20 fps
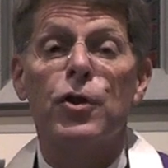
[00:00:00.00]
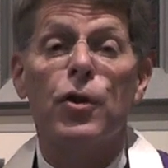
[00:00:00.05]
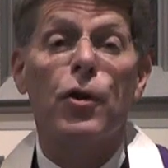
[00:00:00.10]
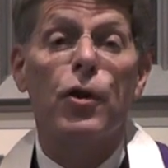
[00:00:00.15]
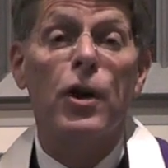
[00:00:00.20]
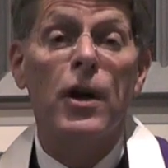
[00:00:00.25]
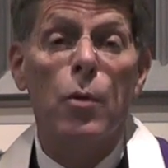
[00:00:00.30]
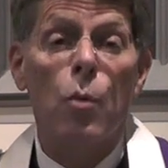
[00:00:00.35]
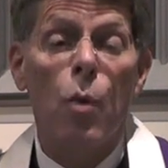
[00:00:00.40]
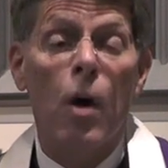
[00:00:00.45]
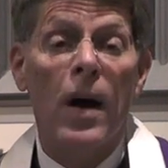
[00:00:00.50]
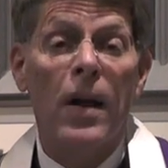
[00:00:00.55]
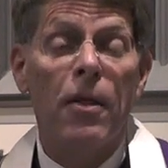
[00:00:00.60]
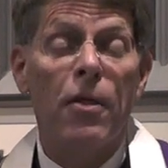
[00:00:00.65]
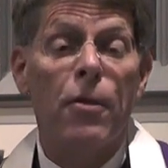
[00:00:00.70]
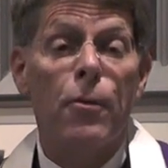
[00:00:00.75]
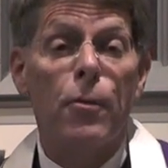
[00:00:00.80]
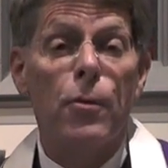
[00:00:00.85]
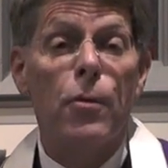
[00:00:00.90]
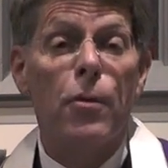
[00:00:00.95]
31
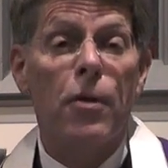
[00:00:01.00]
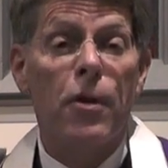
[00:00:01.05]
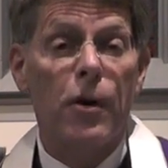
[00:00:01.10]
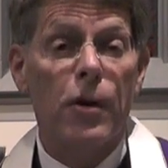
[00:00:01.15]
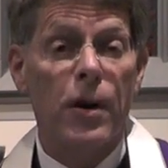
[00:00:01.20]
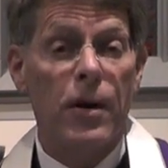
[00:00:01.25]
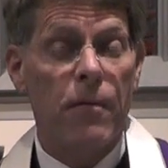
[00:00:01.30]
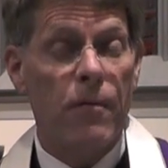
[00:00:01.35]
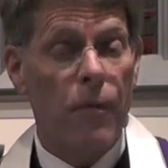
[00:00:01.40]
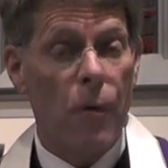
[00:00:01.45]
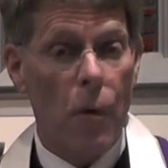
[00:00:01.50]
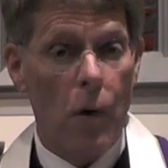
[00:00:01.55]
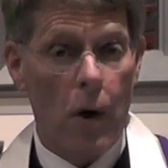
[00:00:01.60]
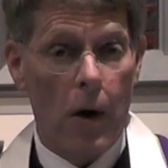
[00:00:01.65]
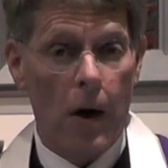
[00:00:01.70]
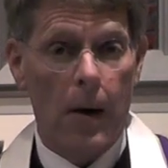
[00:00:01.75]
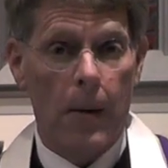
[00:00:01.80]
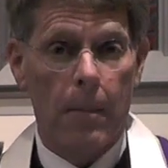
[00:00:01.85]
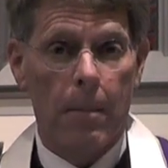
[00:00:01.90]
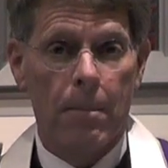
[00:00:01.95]
through
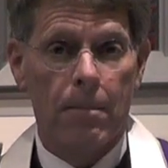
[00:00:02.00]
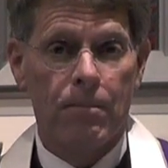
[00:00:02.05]
34.